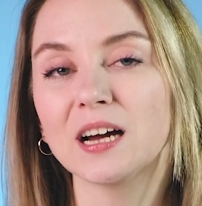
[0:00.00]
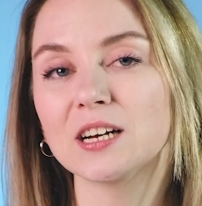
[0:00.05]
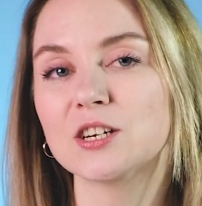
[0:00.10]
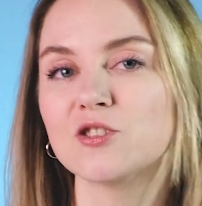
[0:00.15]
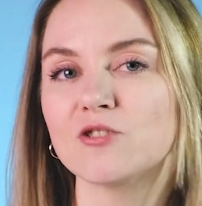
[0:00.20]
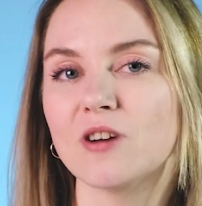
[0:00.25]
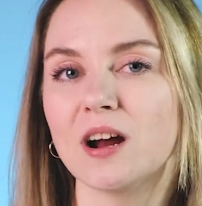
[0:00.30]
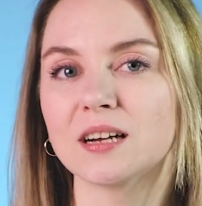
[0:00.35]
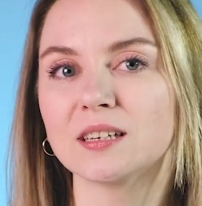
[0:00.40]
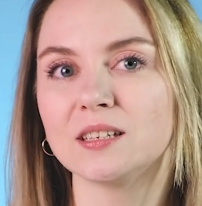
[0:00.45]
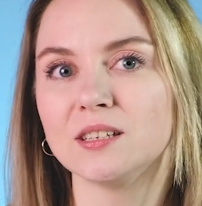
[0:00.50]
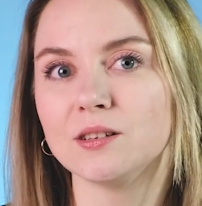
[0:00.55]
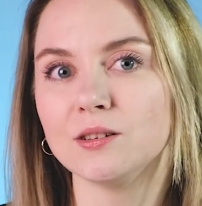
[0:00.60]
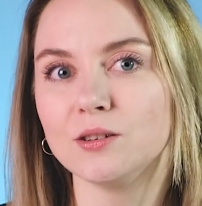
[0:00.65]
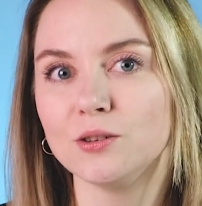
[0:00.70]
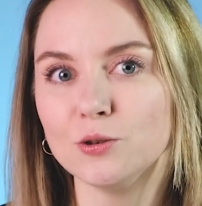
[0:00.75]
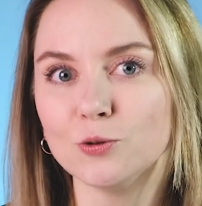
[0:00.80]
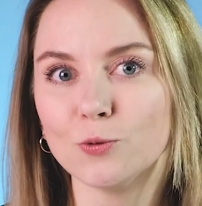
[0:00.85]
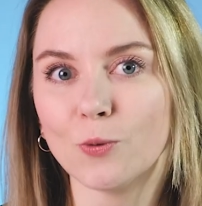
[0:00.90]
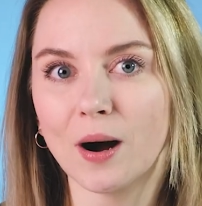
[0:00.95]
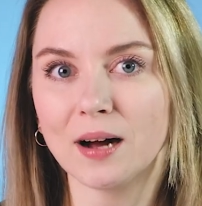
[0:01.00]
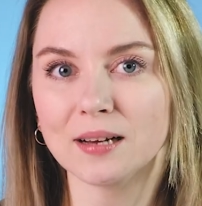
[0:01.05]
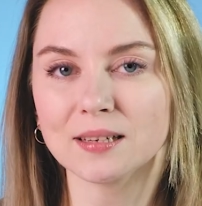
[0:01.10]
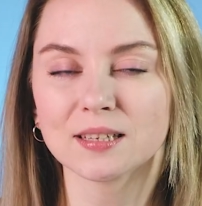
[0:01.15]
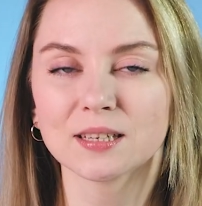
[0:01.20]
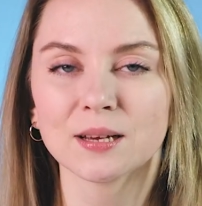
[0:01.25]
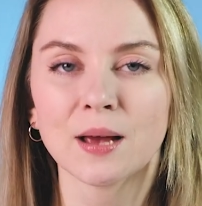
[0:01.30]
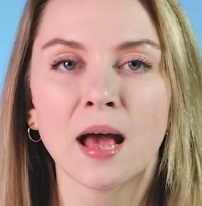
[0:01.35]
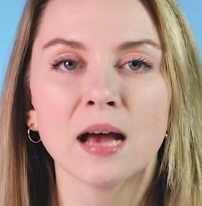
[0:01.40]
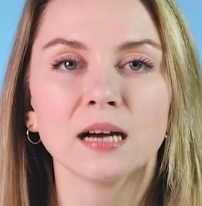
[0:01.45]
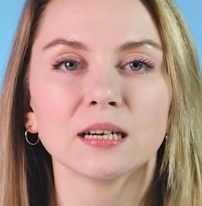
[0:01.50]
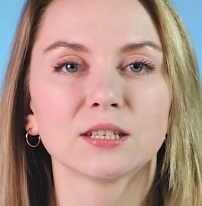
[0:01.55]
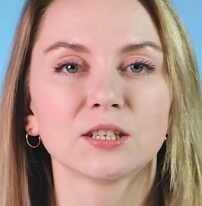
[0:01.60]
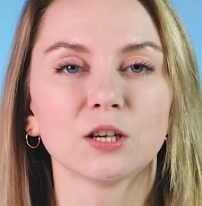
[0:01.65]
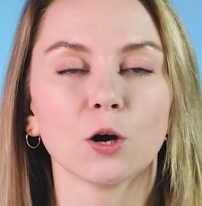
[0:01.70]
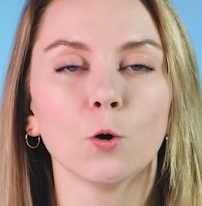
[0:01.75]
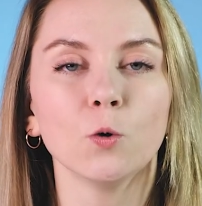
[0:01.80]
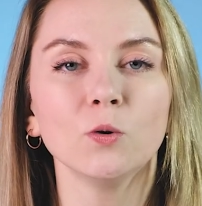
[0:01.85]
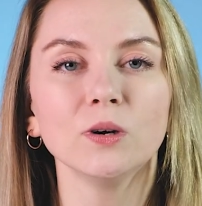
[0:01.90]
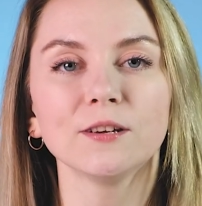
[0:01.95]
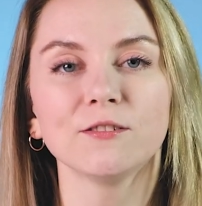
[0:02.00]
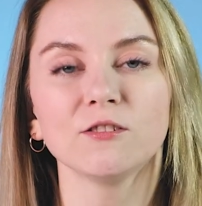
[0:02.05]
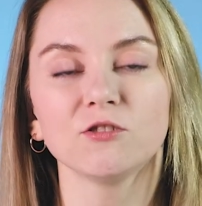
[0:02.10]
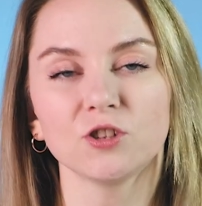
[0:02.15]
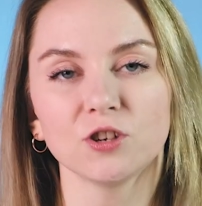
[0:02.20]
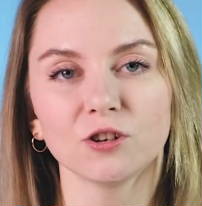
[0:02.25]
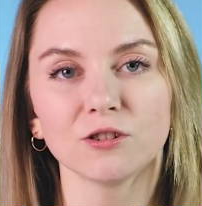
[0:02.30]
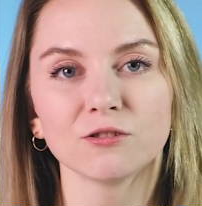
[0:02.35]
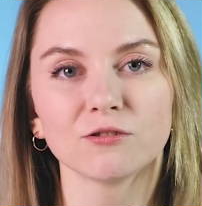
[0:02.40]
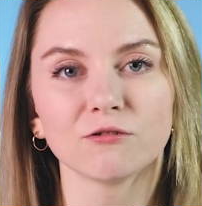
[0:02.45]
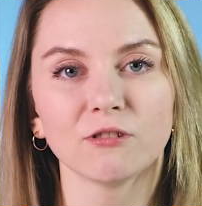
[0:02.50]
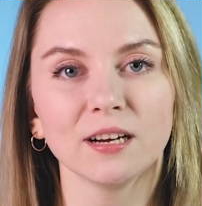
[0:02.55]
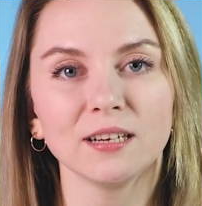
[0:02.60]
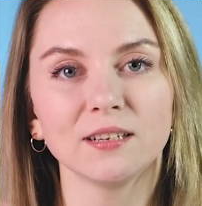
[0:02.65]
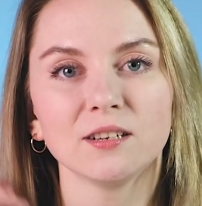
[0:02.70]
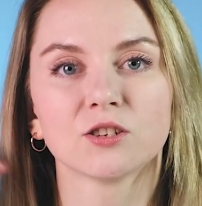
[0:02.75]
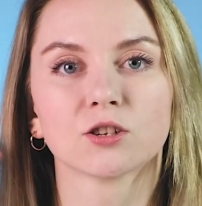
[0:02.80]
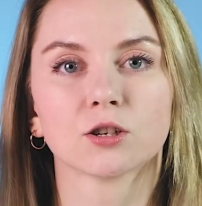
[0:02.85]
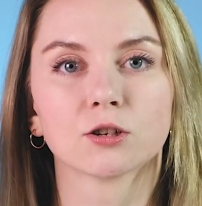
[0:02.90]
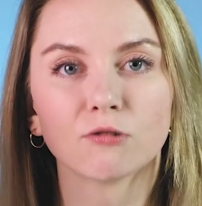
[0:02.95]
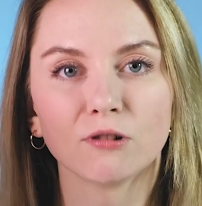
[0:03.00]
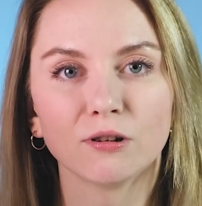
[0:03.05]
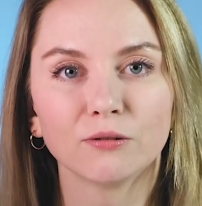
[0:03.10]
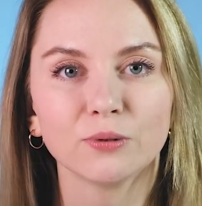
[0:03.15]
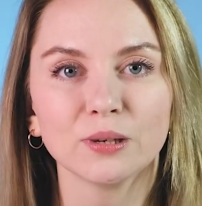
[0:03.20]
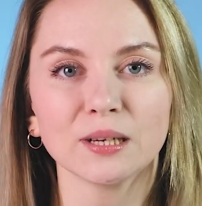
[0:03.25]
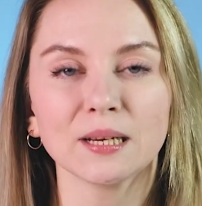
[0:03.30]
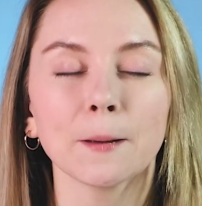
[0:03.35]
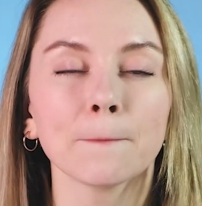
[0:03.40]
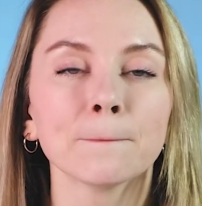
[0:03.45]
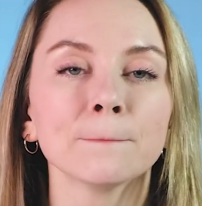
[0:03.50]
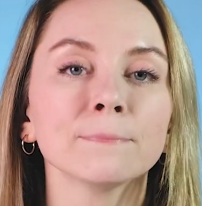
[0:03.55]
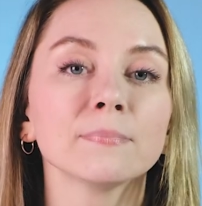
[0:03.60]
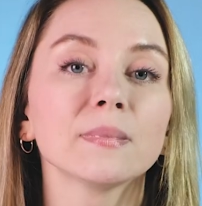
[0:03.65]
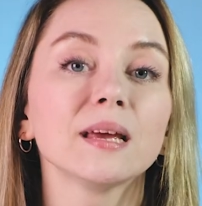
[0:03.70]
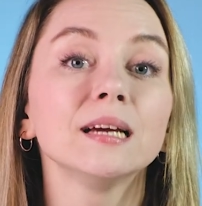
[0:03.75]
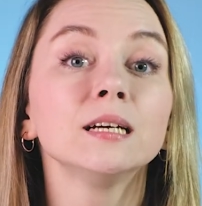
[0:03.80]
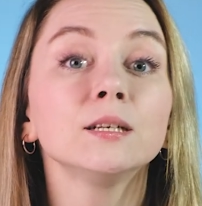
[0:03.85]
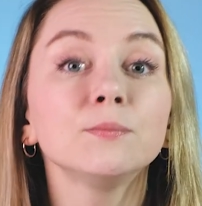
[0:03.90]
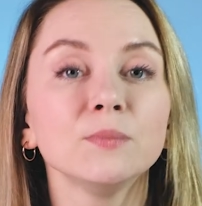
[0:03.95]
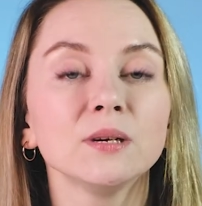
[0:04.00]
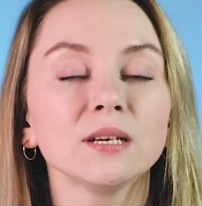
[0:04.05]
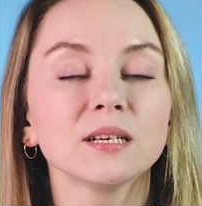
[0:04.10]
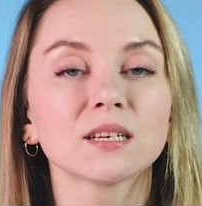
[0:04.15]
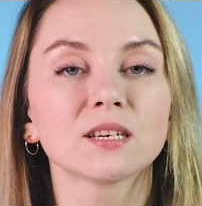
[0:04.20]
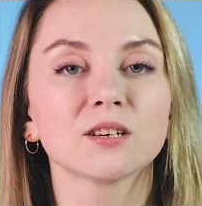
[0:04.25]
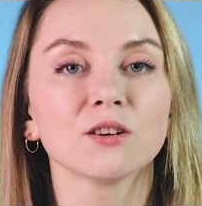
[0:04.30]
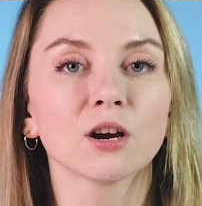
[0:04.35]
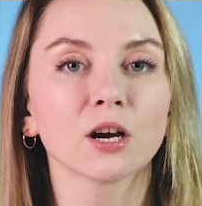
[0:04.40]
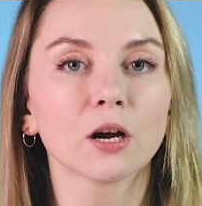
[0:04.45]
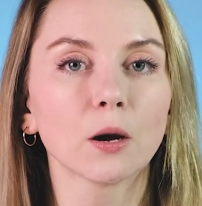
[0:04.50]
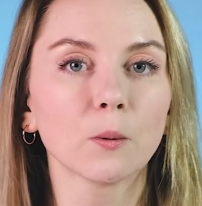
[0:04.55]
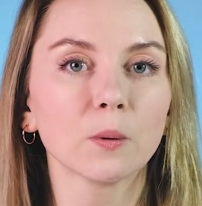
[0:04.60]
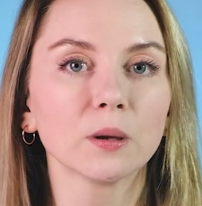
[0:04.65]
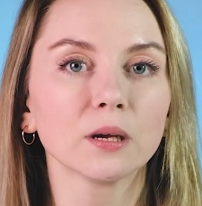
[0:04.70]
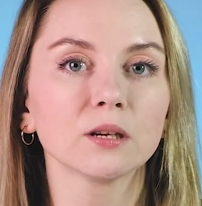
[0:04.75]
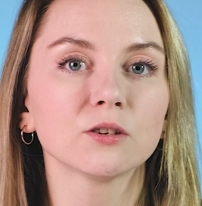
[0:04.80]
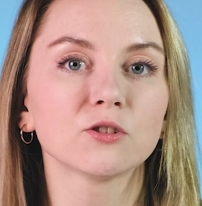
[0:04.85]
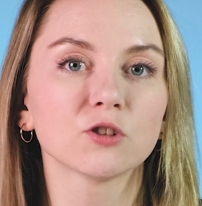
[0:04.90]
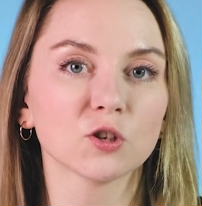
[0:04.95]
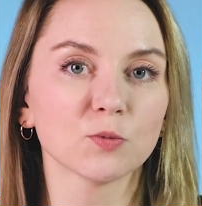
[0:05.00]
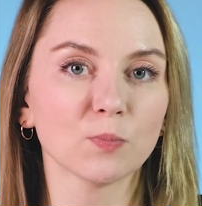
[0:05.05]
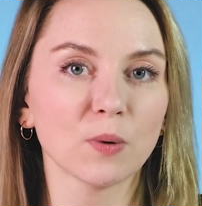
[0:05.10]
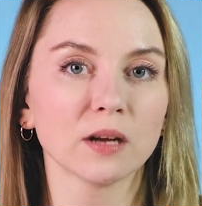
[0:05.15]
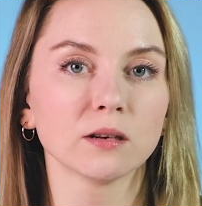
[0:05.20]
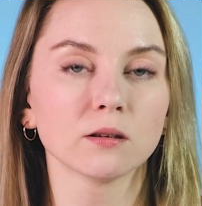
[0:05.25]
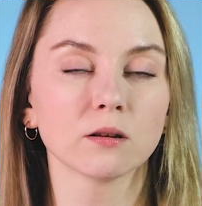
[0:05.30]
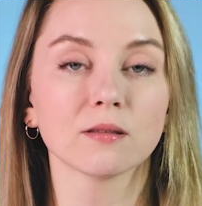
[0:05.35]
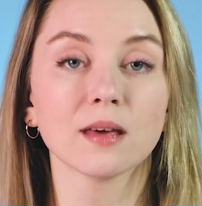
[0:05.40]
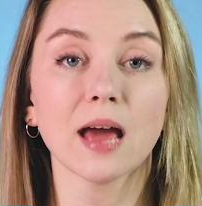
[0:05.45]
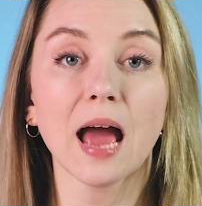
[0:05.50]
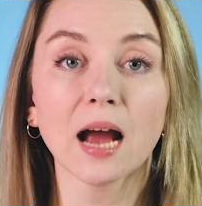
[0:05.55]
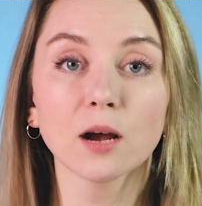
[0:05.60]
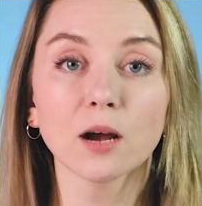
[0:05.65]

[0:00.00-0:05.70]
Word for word: attracting new ones. So if your churn rate is growing, it means you're going to spend on the